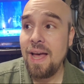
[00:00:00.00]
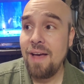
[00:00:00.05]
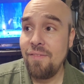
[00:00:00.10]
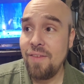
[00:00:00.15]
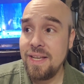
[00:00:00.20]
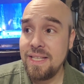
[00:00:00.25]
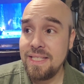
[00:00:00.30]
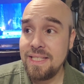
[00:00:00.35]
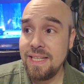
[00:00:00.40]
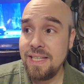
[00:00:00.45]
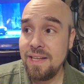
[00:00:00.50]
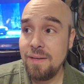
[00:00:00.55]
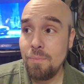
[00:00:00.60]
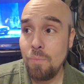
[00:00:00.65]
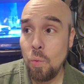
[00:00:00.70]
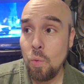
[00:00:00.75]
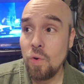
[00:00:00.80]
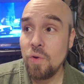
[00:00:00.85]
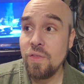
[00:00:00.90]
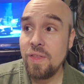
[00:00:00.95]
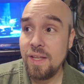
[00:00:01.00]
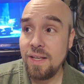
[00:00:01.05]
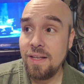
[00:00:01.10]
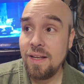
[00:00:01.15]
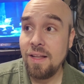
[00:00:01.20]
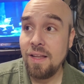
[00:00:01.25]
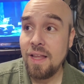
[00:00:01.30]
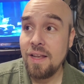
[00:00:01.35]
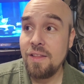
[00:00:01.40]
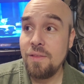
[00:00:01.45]
have I seen it more
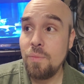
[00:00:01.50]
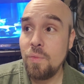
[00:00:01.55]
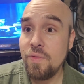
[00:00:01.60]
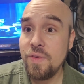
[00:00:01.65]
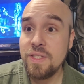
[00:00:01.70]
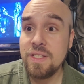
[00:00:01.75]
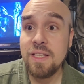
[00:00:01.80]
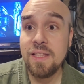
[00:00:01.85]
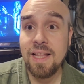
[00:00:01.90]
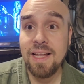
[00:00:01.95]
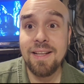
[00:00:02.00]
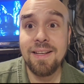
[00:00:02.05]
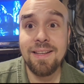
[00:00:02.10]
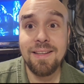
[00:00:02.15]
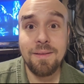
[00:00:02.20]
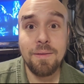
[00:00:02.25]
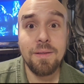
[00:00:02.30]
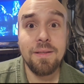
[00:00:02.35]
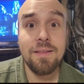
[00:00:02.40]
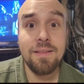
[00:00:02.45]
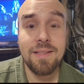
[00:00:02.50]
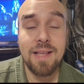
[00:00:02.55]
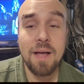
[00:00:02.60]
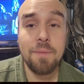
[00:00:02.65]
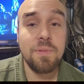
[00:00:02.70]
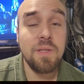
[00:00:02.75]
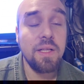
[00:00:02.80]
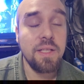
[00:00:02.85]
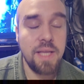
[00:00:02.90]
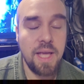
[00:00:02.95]
than a lot of the movies in that
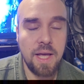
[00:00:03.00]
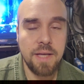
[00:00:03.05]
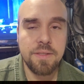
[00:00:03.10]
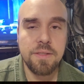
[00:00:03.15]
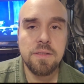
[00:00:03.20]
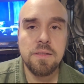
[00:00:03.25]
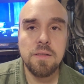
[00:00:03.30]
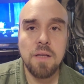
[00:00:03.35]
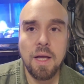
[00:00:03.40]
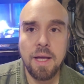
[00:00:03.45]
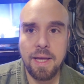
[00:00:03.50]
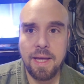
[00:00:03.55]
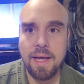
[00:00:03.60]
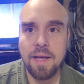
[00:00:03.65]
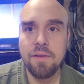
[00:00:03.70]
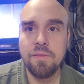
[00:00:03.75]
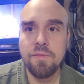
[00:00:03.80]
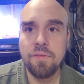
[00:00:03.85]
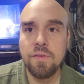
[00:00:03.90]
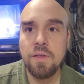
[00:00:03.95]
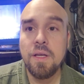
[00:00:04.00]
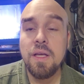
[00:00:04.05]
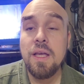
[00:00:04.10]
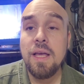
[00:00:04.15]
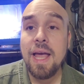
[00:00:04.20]
top 10? Yes, I have.